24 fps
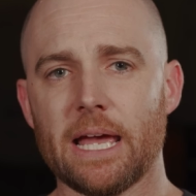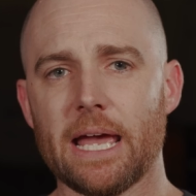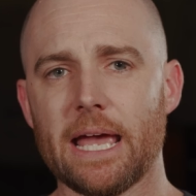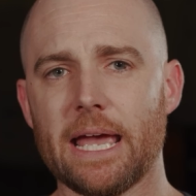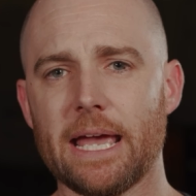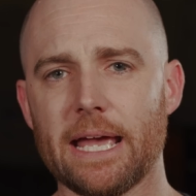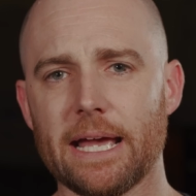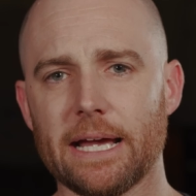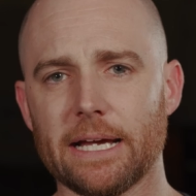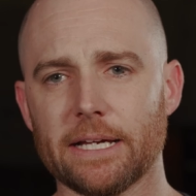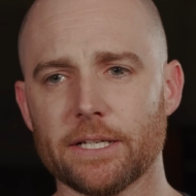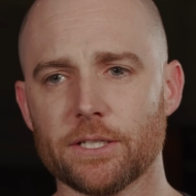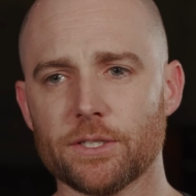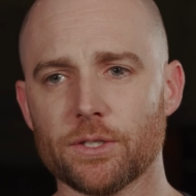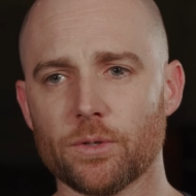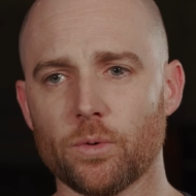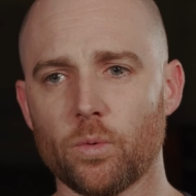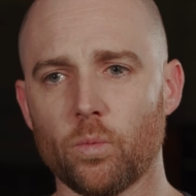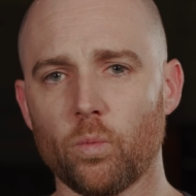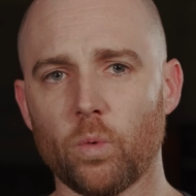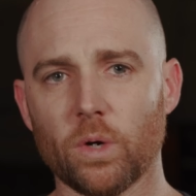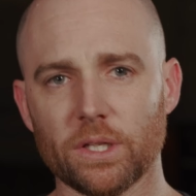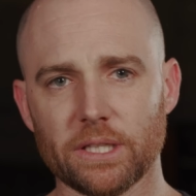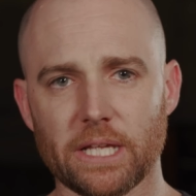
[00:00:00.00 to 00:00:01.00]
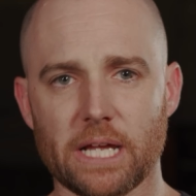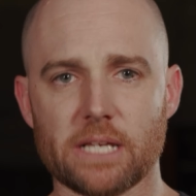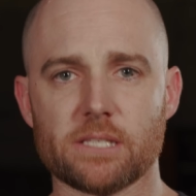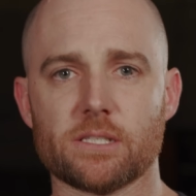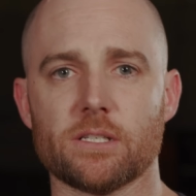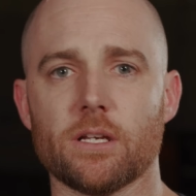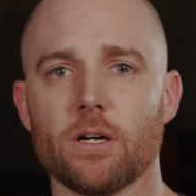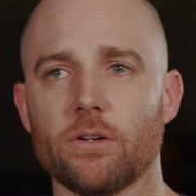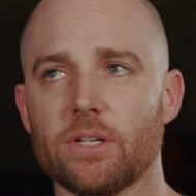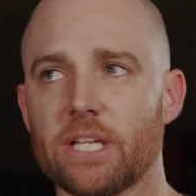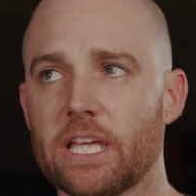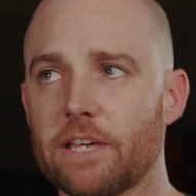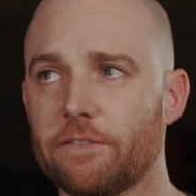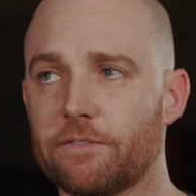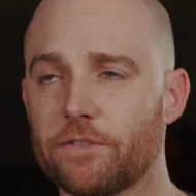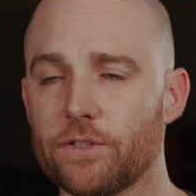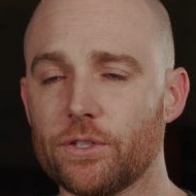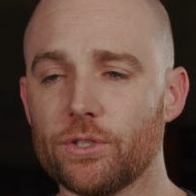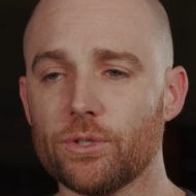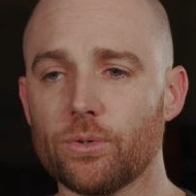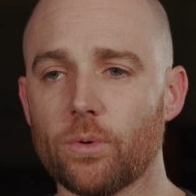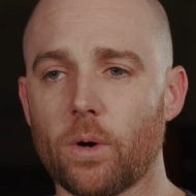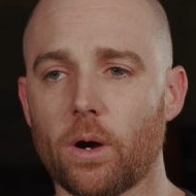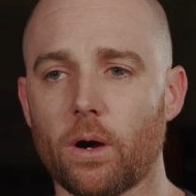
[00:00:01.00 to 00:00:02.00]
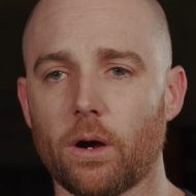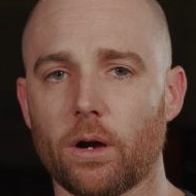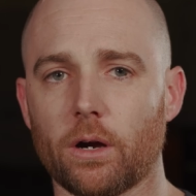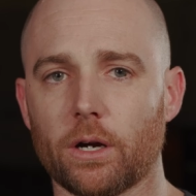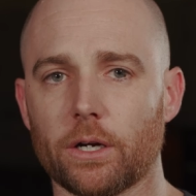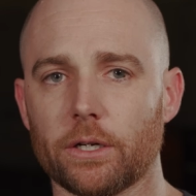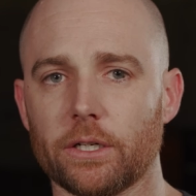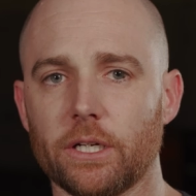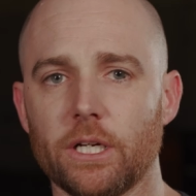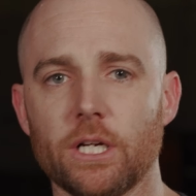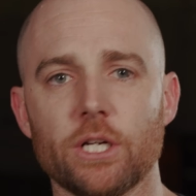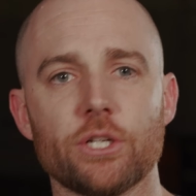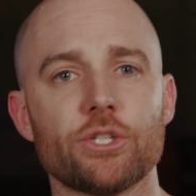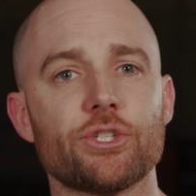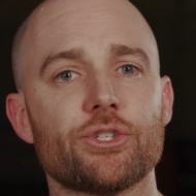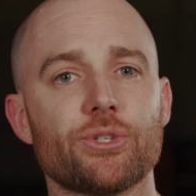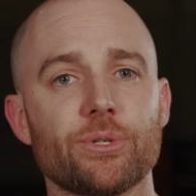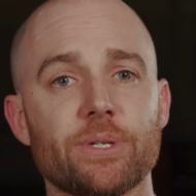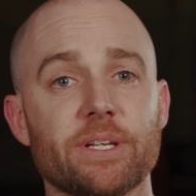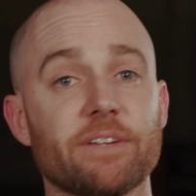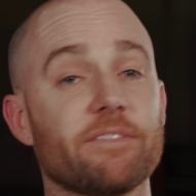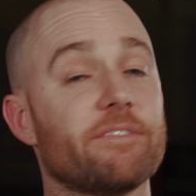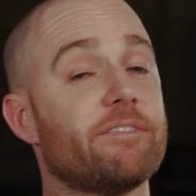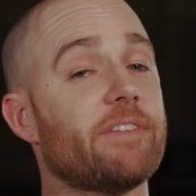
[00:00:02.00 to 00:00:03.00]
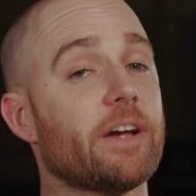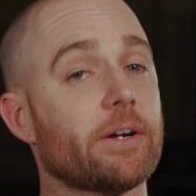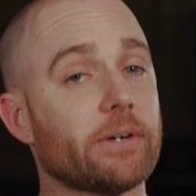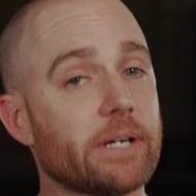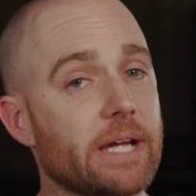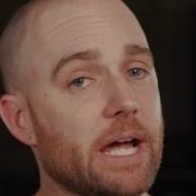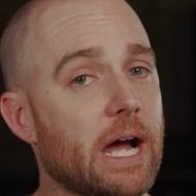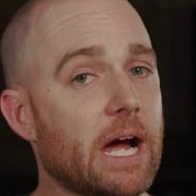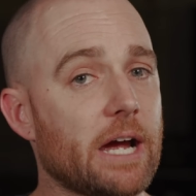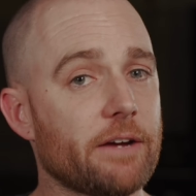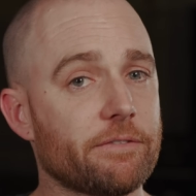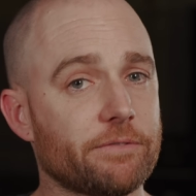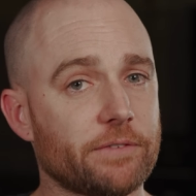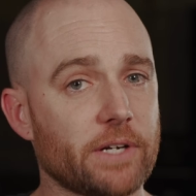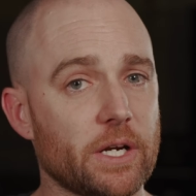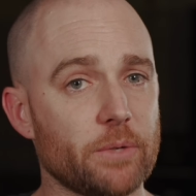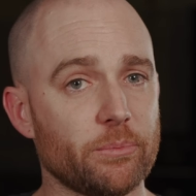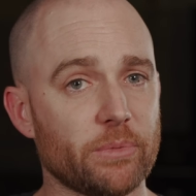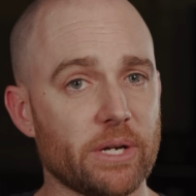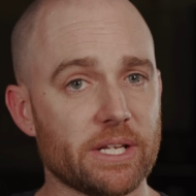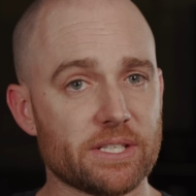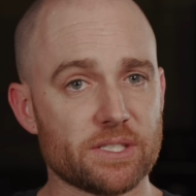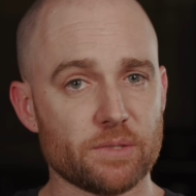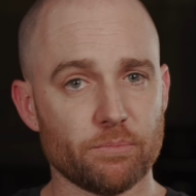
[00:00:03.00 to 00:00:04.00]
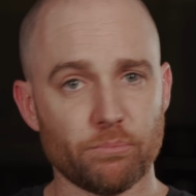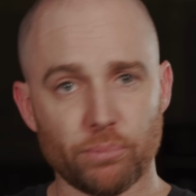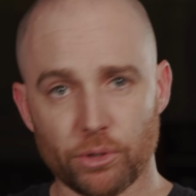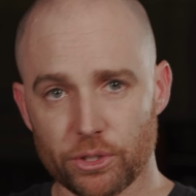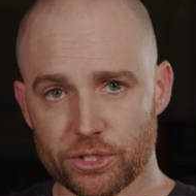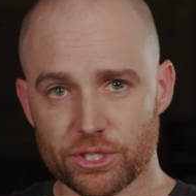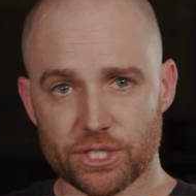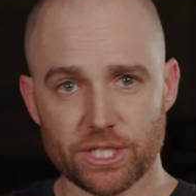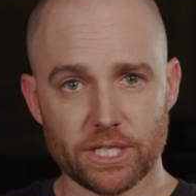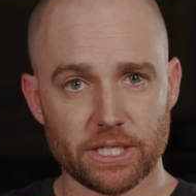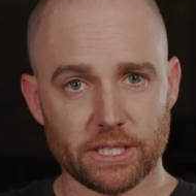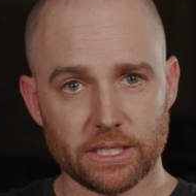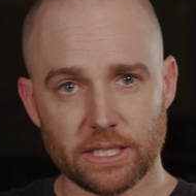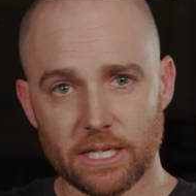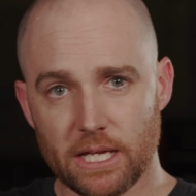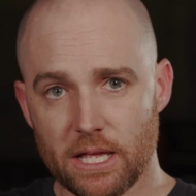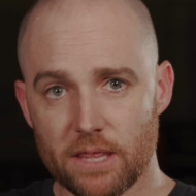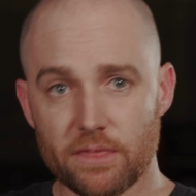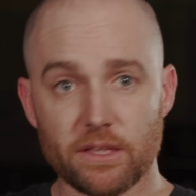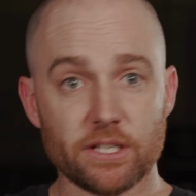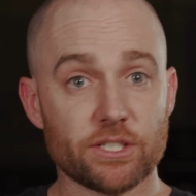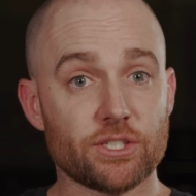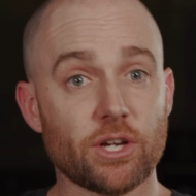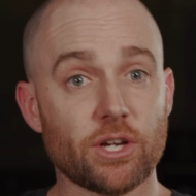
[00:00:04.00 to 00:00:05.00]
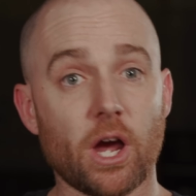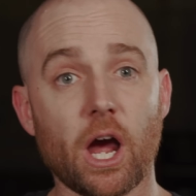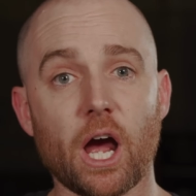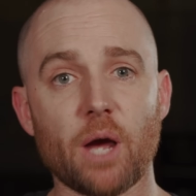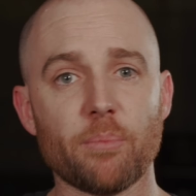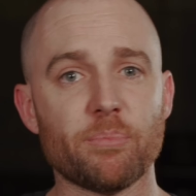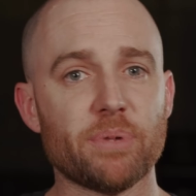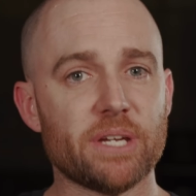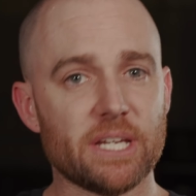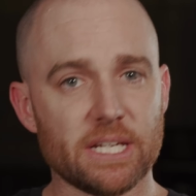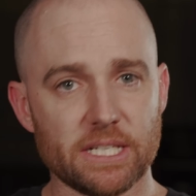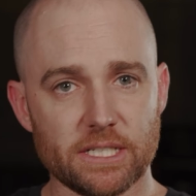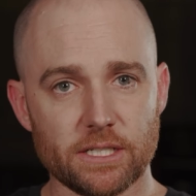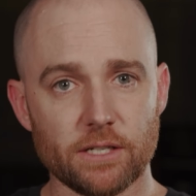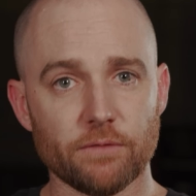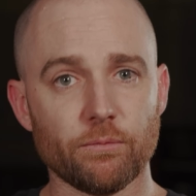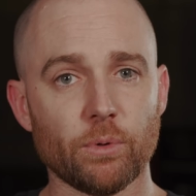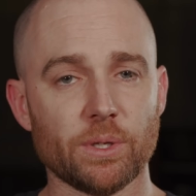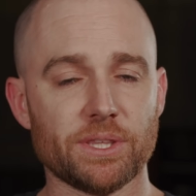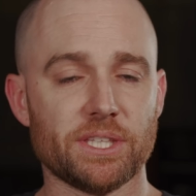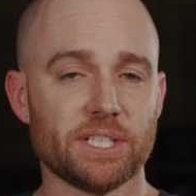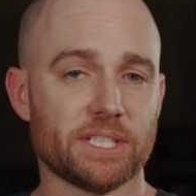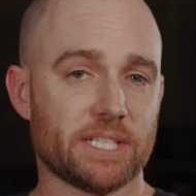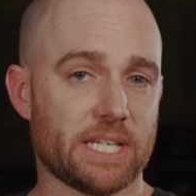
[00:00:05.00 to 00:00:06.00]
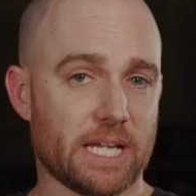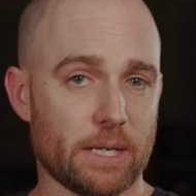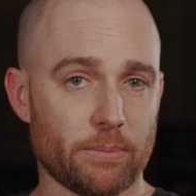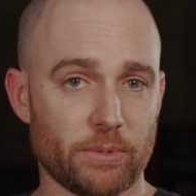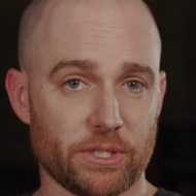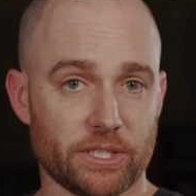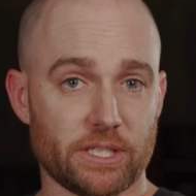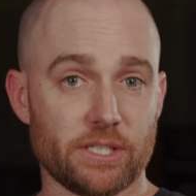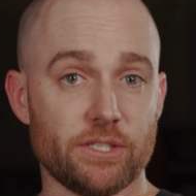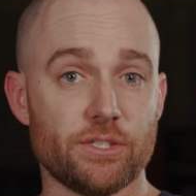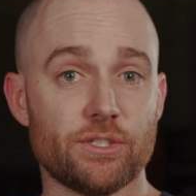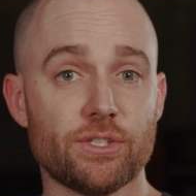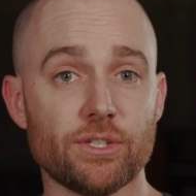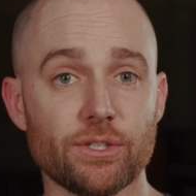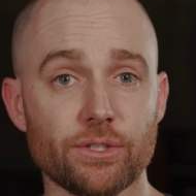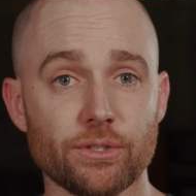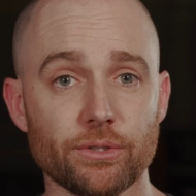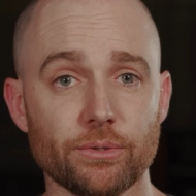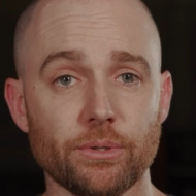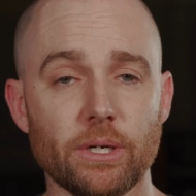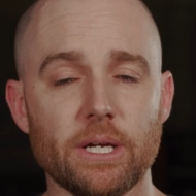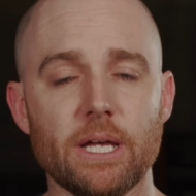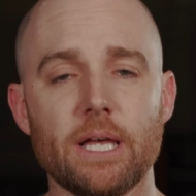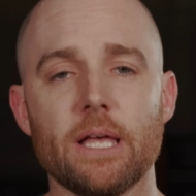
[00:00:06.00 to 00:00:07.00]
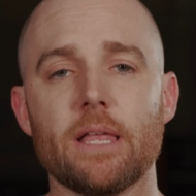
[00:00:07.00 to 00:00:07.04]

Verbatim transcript: And one last note, if you are shooting very high frame rates and pushing the top end of what the camera can do,